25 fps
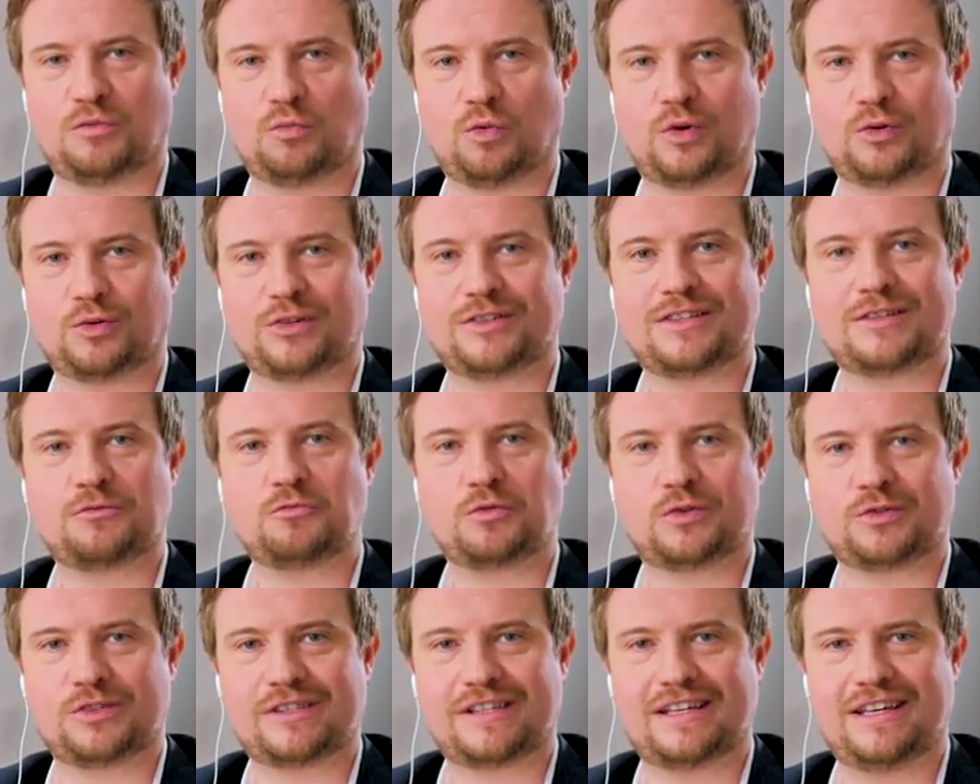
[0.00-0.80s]
we'll
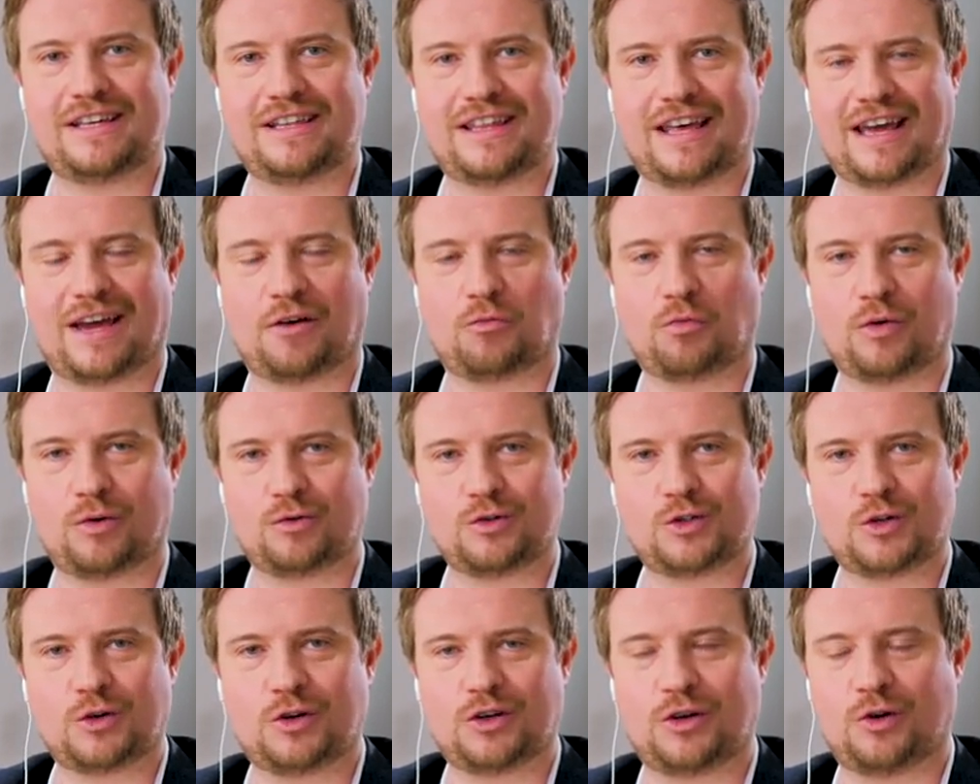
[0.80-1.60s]
see you there, and
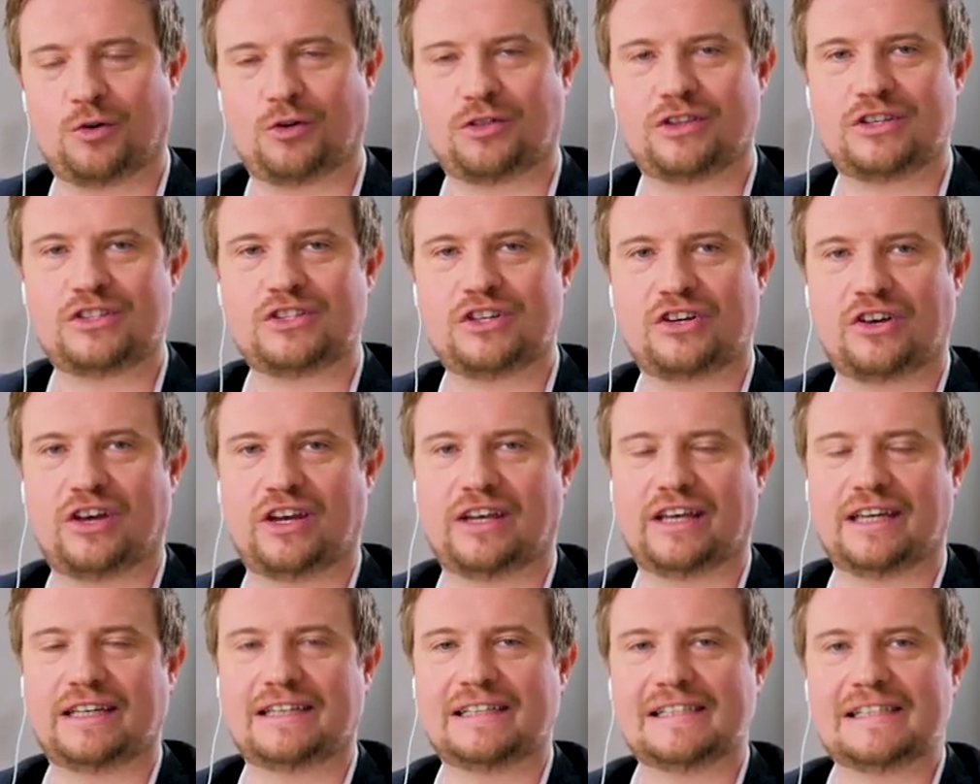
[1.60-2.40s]
we'll join you on the
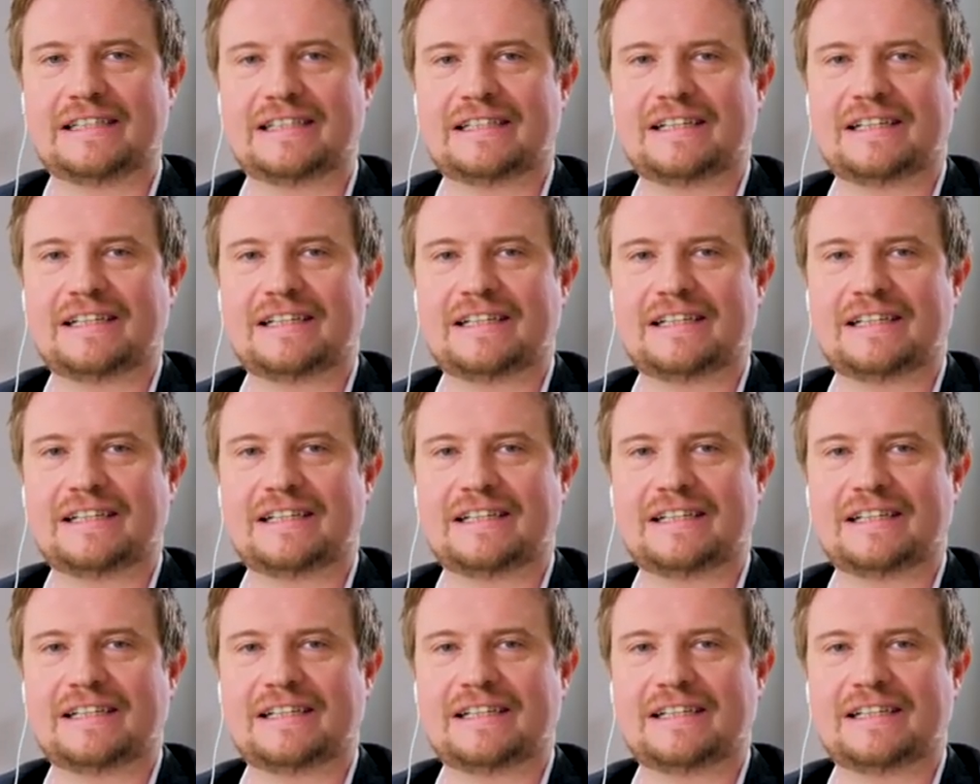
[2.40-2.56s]
journey.